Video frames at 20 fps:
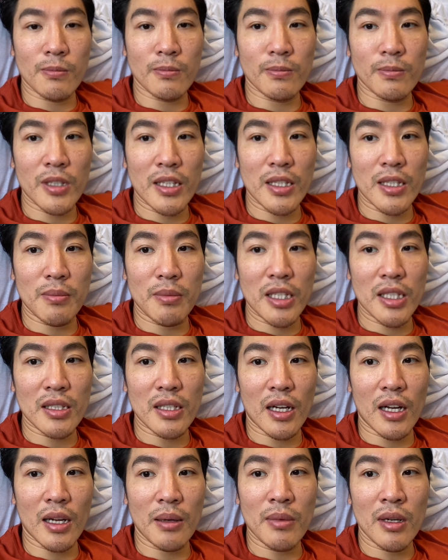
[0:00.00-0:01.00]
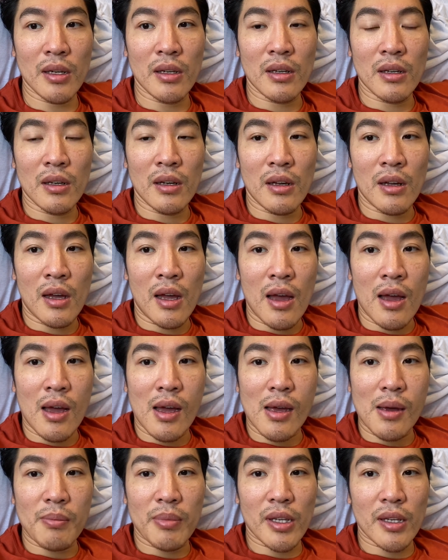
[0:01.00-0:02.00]
in the meantime,
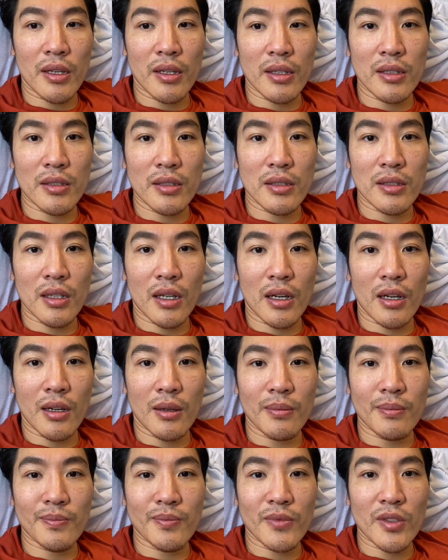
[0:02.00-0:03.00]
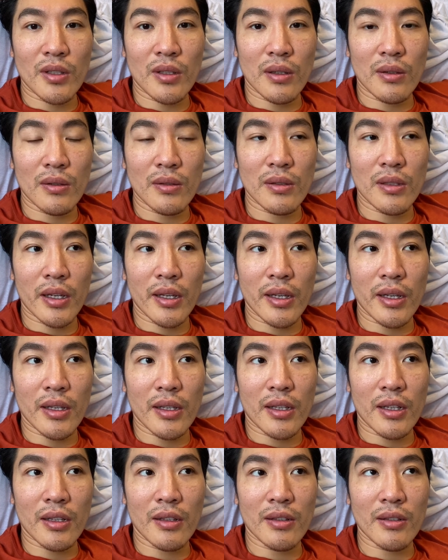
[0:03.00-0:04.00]
because like
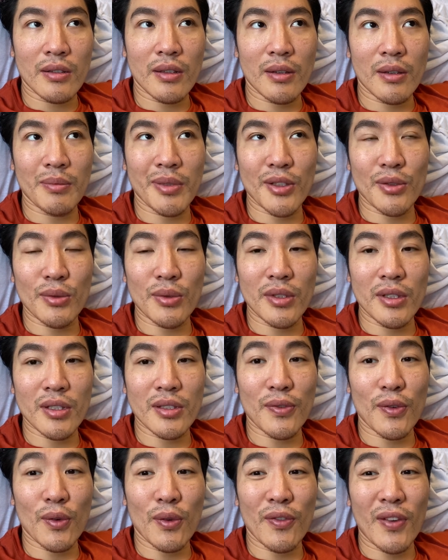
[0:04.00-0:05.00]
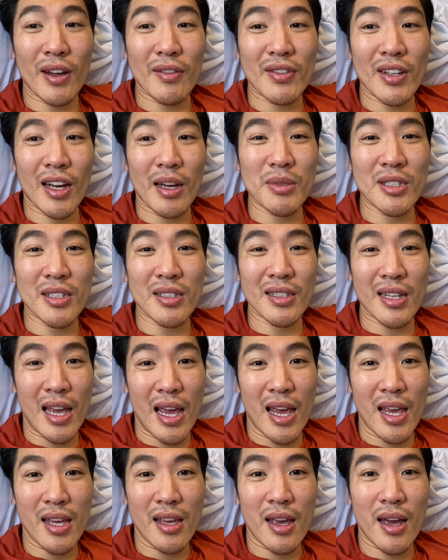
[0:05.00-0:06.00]
I've been doing this for 5 times a
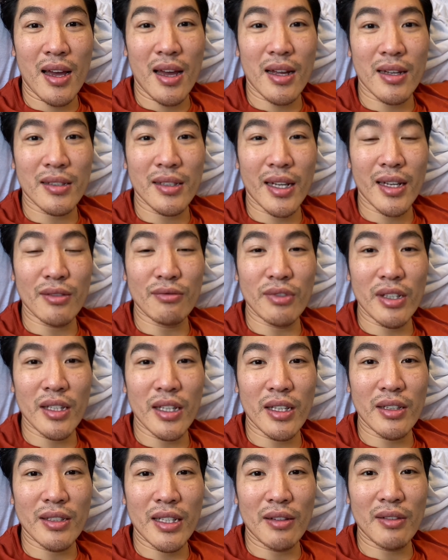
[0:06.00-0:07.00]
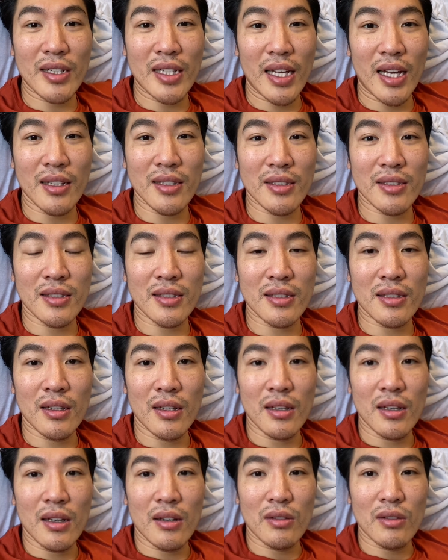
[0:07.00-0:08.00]
day, and it really irritates
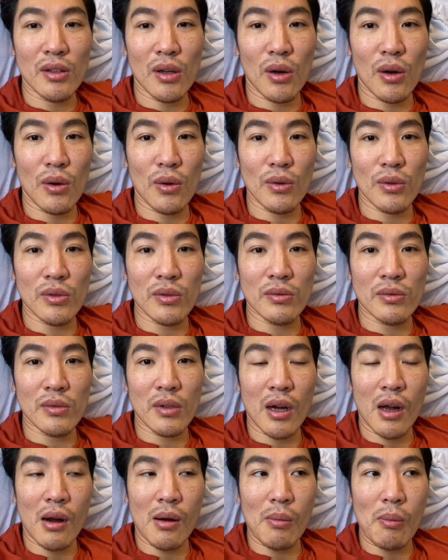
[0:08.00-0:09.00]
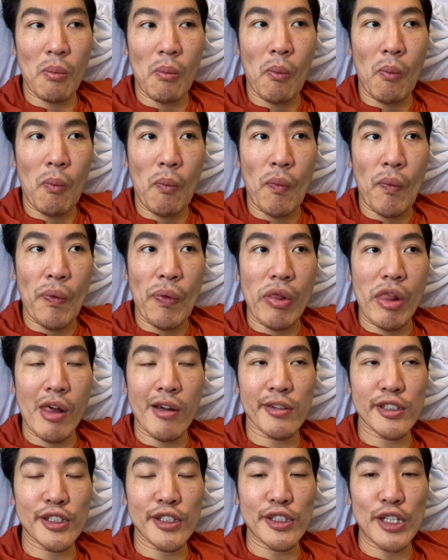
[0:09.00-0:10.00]
the whole
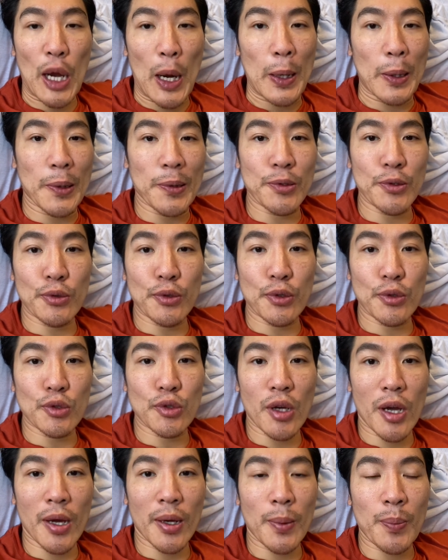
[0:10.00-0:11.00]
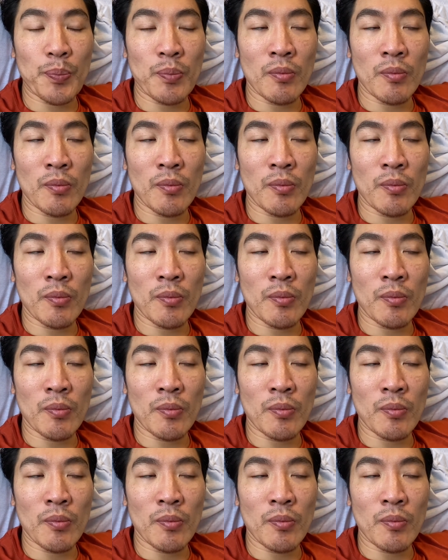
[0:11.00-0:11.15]
entire urinary tract.